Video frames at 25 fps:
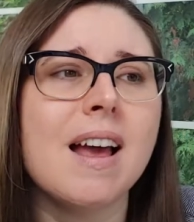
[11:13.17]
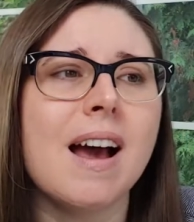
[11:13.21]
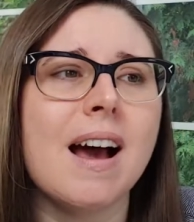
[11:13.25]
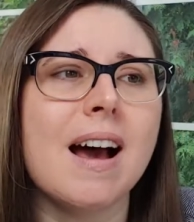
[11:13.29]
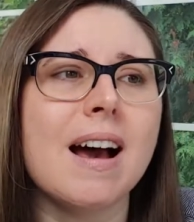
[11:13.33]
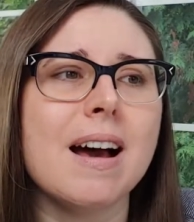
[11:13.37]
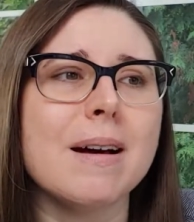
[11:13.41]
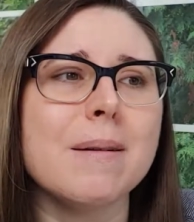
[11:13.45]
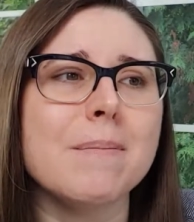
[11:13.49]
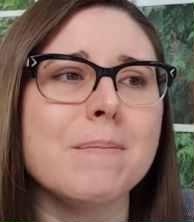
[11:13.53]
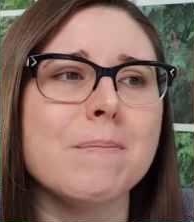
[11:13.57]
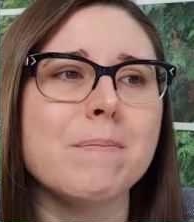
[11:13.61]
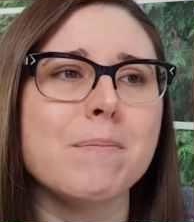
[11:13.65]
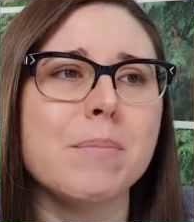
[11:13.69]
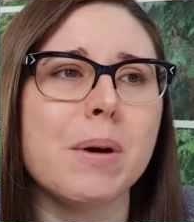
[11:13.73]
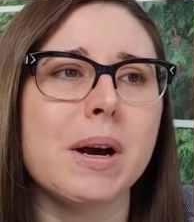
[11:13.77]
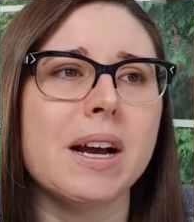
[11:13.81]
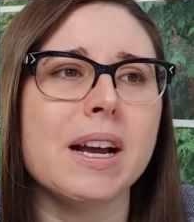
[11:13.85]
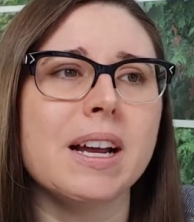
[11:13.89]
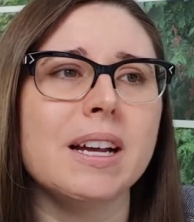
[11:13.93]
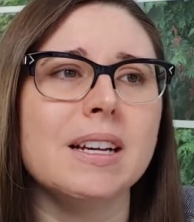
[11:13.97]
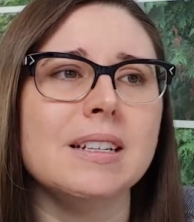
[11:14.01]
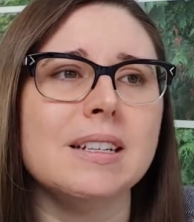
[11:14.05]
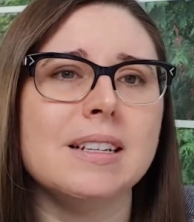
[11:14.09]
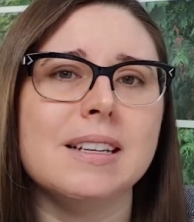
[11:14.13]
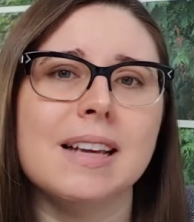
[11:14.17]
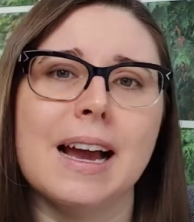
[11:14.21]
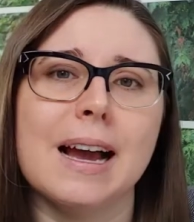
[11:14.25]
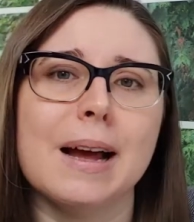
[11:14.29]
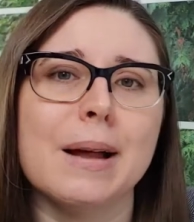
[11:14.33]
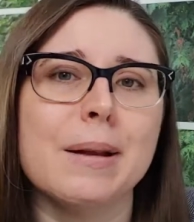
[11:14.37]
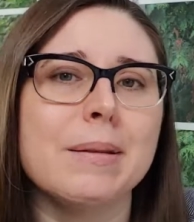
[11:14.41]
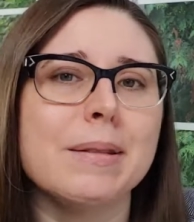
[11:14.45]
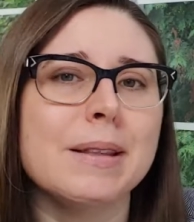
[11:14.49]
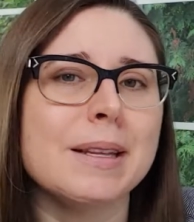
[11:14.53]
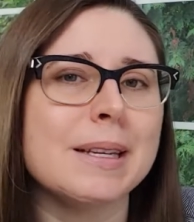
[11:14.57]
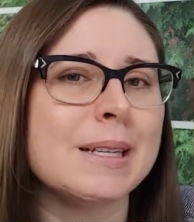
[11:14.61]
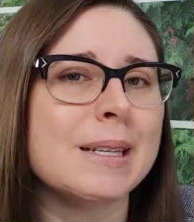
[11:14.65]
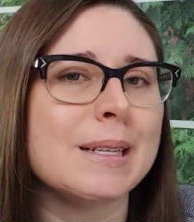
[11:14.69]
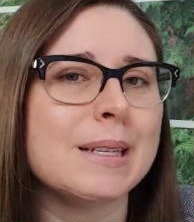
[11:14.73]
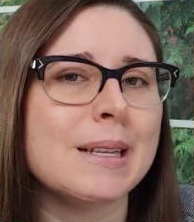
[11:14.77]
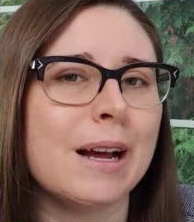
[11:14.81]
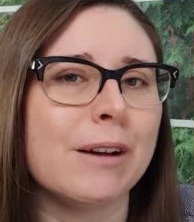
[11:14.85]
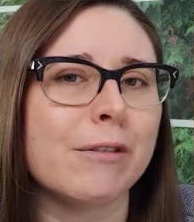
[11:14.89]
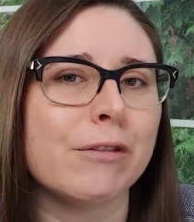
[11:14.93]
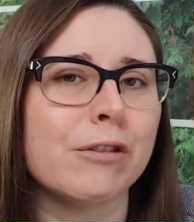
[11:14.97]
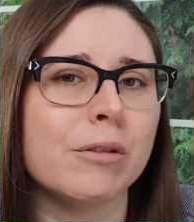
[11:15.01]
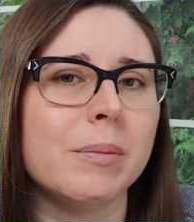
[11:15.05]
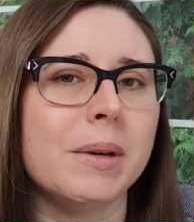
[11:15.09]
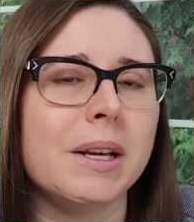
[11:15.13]
um, but yeah, this is
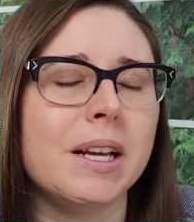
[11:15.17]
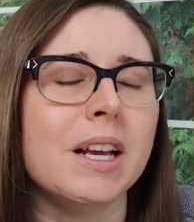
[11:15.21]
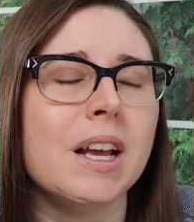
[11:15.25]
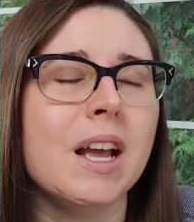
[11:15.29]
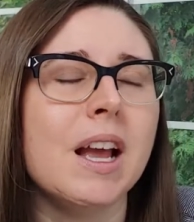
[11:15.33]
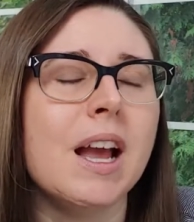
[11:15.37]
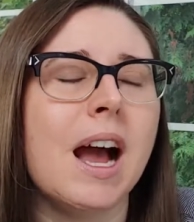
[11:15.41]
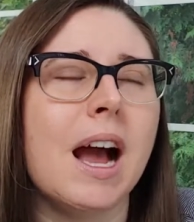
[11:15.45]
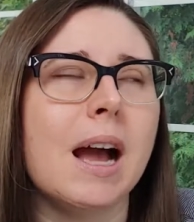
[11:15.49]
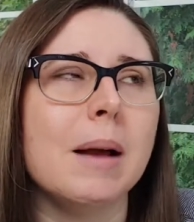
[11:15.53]
not for me.